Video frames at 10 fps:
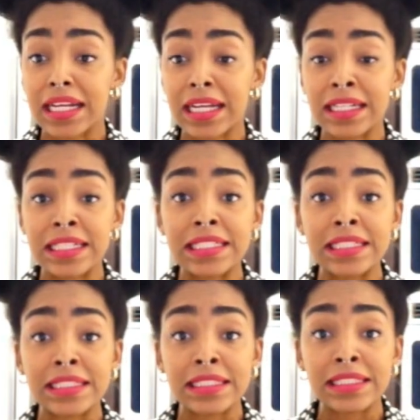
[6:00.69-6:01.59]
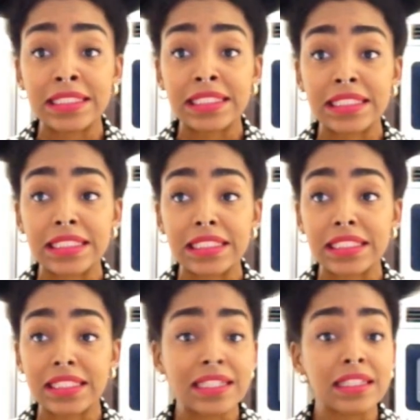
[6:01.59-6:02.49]
Free
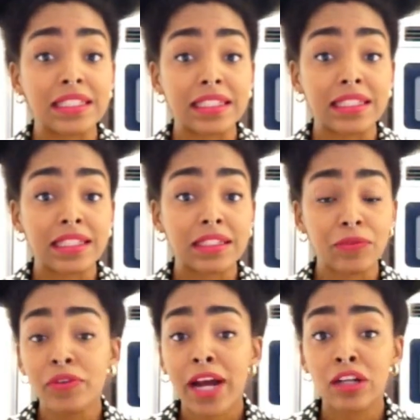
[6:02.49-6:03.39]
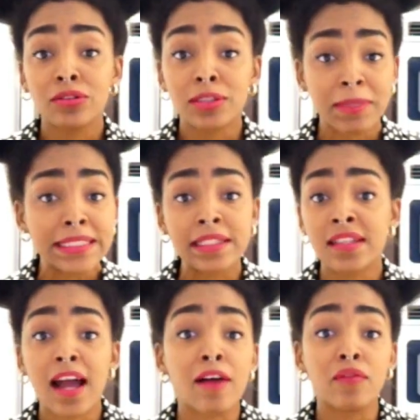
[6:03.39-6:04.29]
radicals
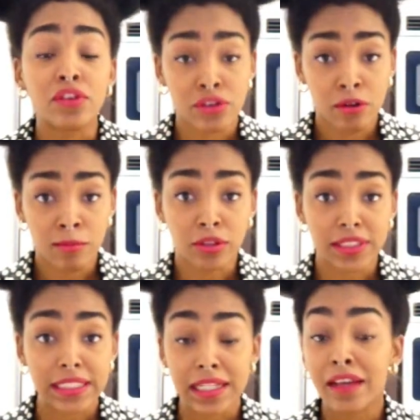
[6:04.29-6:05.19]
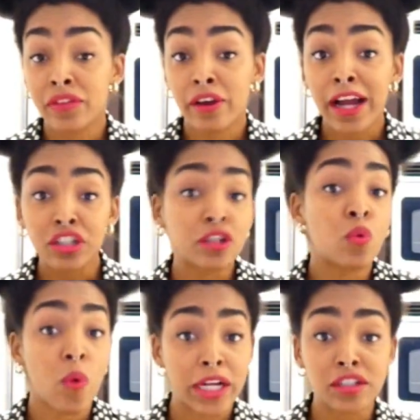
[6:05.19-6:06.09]
basically have no mercy, and they're actually
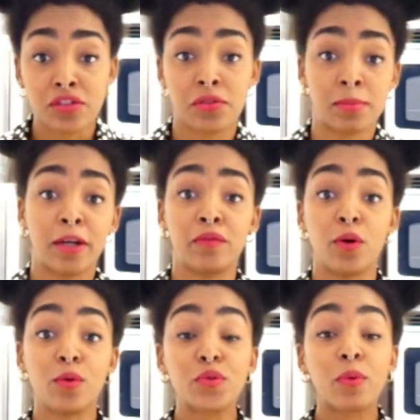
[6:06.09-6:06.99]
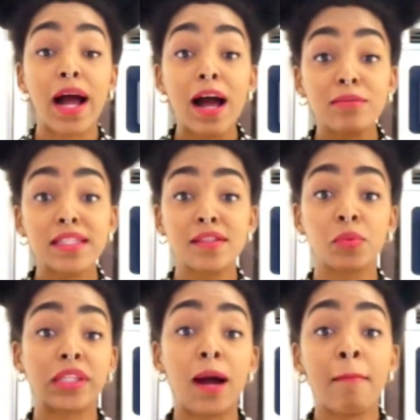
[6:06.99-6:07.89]
quite disrespectful. So what happens is
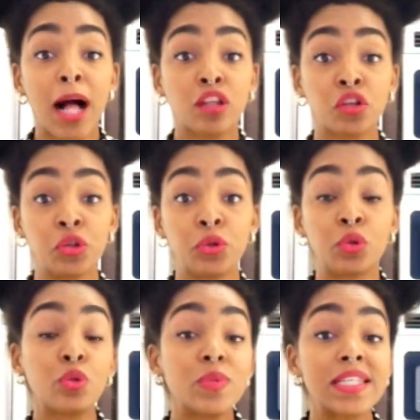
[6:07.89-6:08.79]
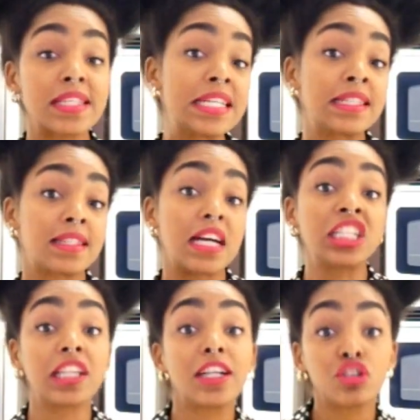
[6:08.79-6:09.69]
when that molecule loses its
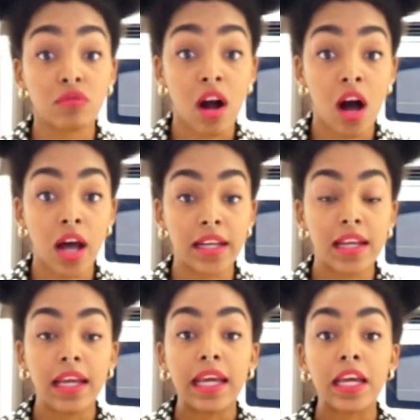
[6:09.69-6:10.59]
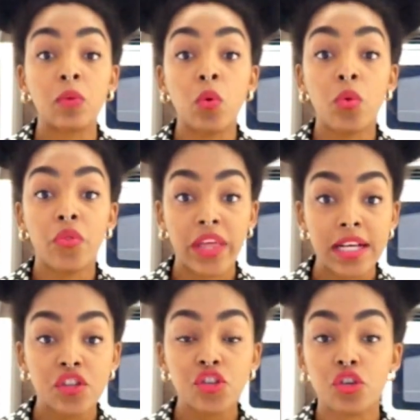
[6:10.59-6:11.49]
electron, it will
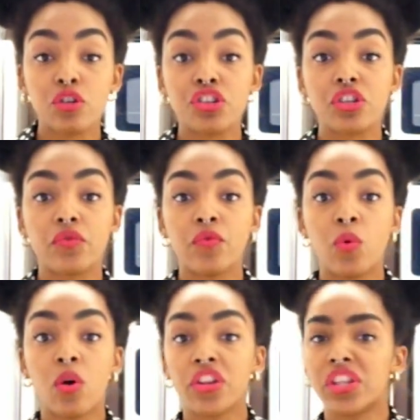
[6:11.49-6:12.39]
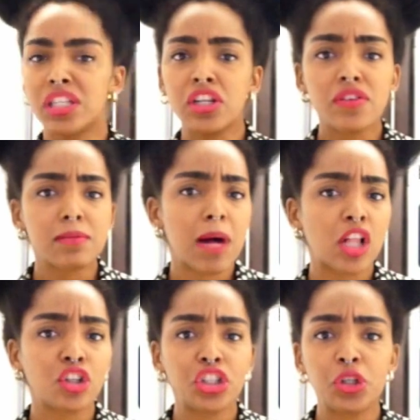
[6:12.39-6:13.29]
then search for the nearest
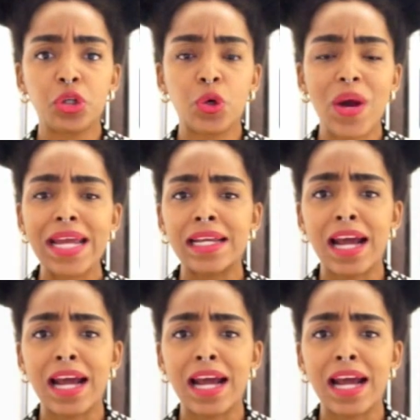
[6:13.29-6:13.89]
molecule and